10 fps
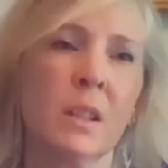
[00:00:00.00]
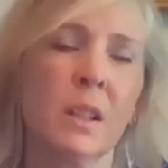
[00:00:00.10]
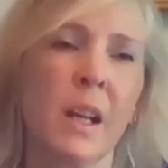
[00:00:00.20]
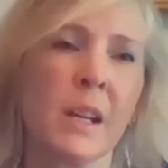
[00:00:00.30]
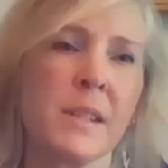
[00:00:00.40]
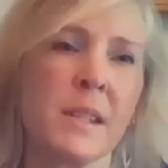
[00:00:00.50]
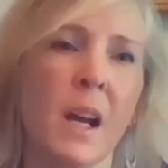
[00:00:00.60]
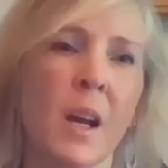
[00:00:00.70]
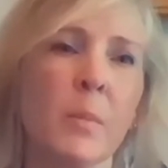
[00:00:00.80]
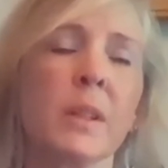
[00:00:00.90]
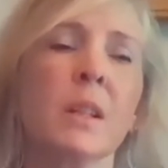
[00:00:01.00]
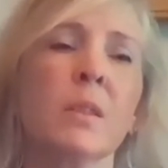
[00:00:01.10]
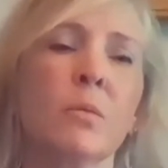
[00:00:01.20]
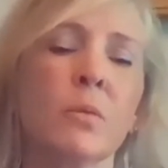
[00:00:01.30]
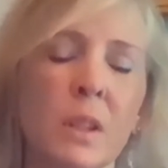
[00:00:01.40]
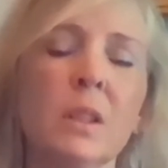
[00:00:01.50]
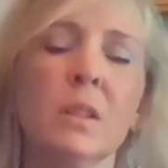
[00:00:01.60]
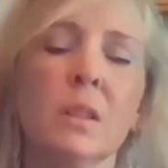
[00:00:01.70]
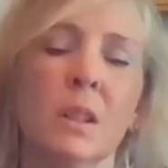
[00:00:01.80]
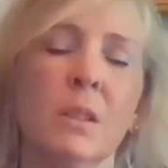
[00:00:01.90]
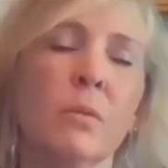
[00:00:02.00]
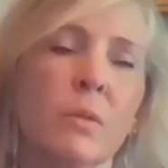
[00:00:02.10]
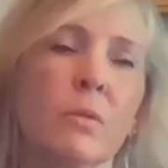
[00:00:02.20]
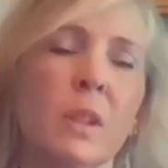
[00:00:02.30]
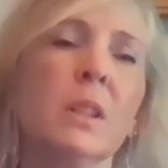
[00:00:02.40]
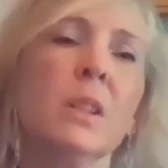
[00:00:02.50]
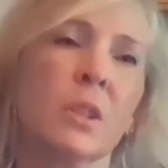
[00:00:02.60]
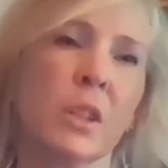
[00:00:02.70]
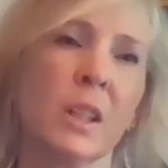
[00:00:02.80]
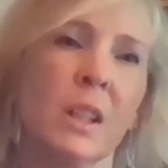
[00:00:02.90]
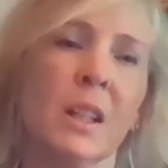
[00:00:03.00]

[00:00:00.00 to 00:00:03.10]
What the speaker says: that has to happen in relearning,